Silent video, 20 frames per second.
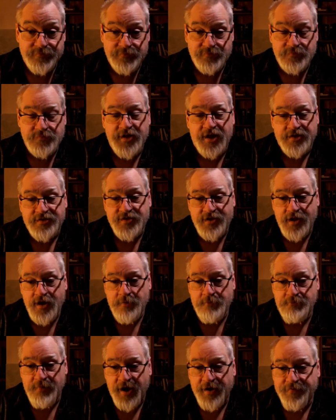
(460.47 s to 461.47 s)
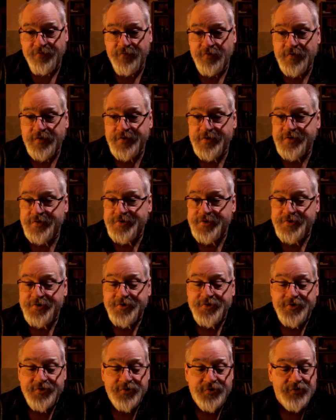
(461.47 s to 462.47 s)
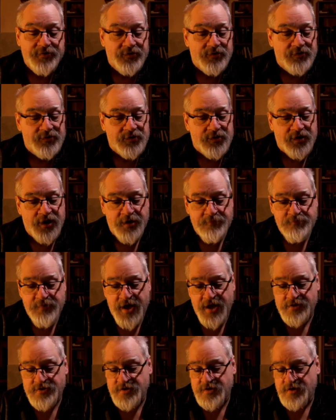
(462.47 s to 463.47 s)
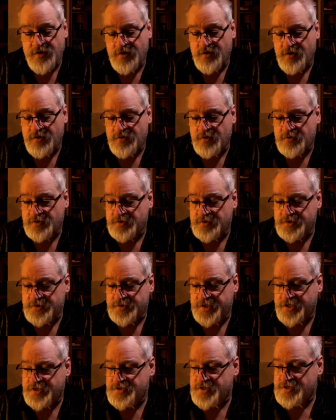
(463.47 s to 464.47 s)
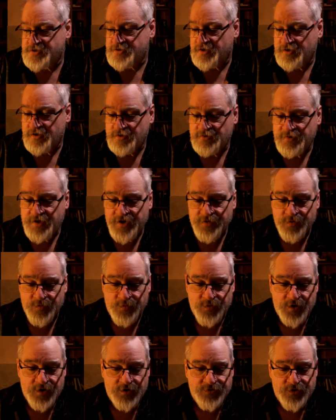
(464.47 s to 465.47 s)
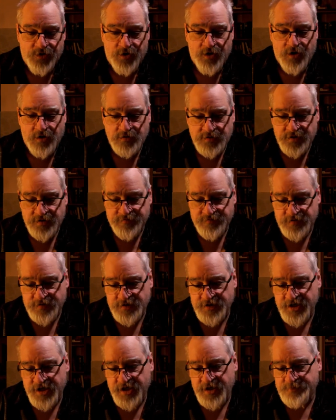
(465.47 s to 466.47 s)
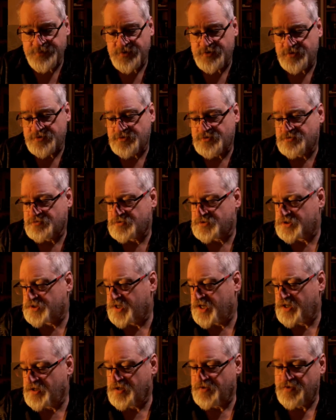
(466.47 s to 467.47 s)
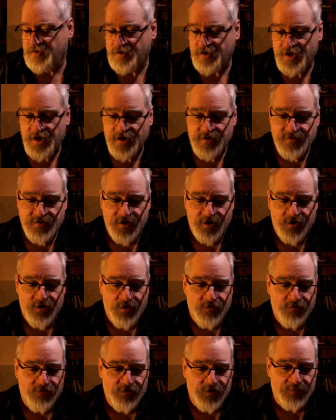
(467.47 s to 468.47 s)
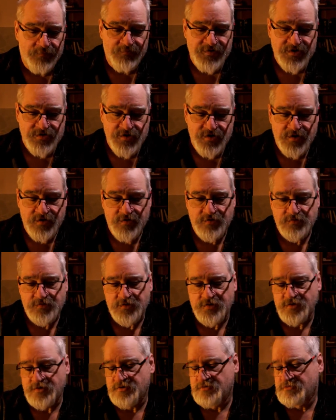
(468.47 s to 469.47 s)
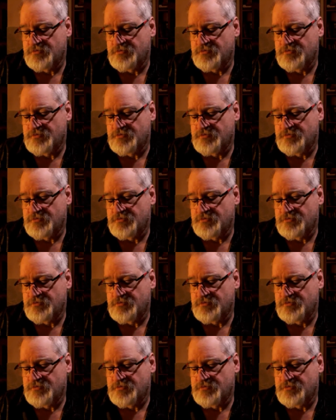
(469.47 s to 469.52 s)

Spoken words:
That's the empath. Empaths, exist all around the world. They're all different types. Like anything else, they go from 0 to